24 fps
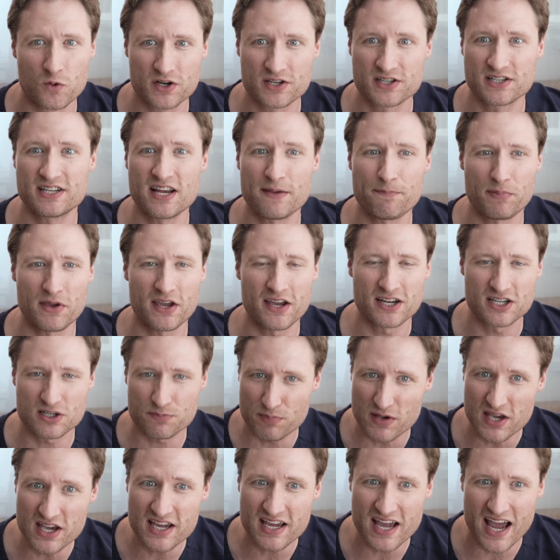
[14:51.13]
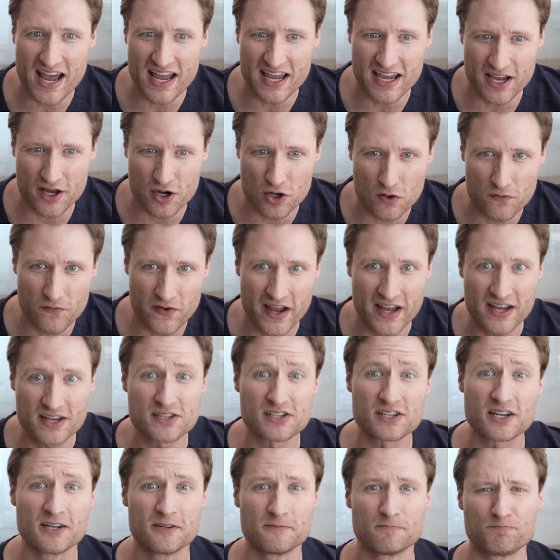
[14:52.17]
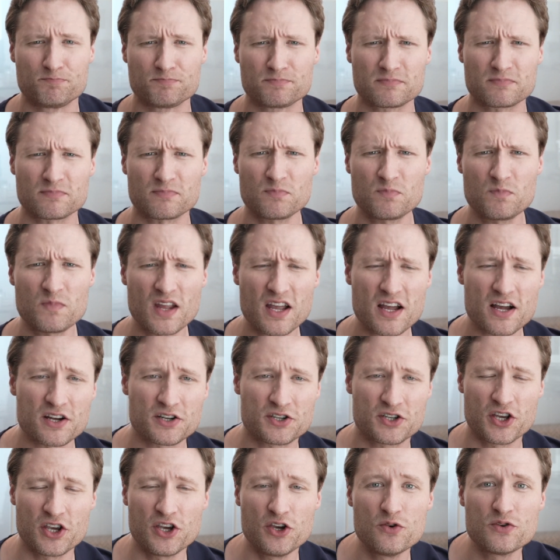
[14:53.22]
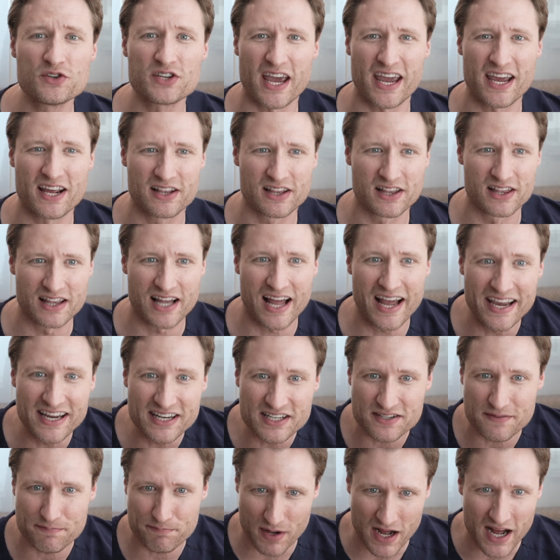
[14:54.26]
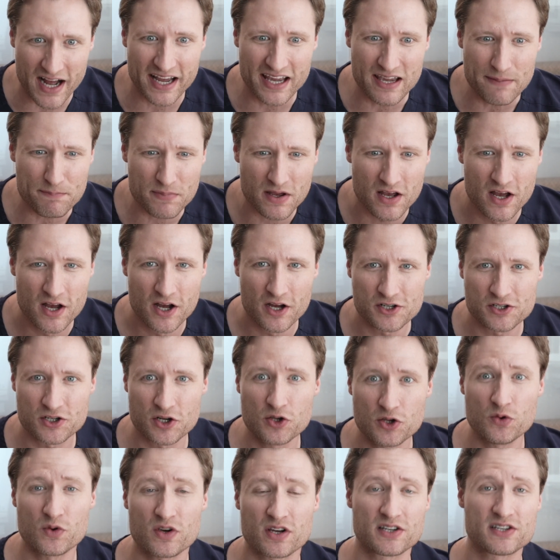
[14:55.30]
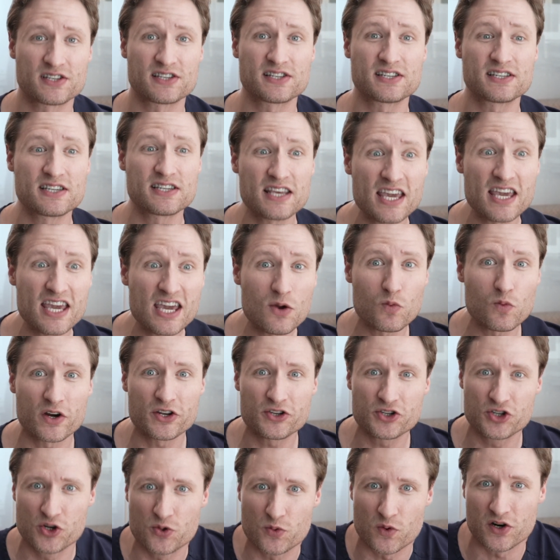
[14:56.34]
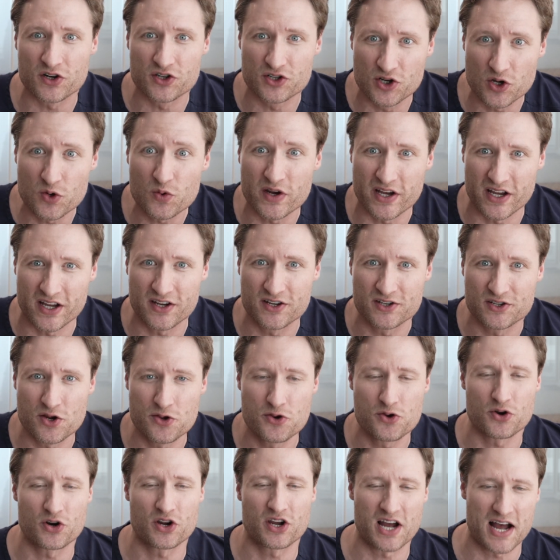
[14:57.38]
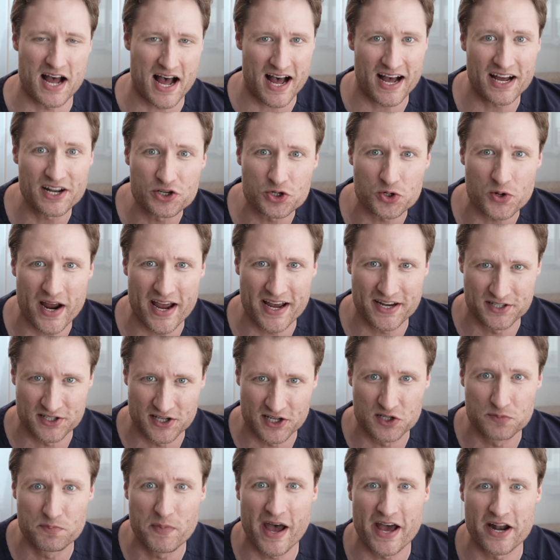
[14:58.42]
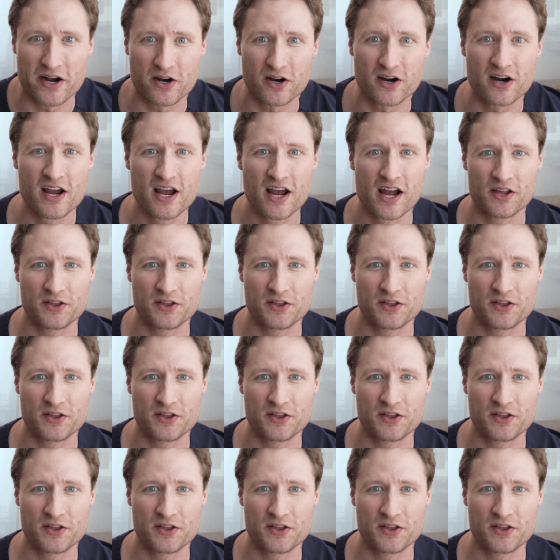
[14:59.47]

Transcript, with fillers: recipient PK interface, to use a light pipe so you can see what you are doing, so your contrast is better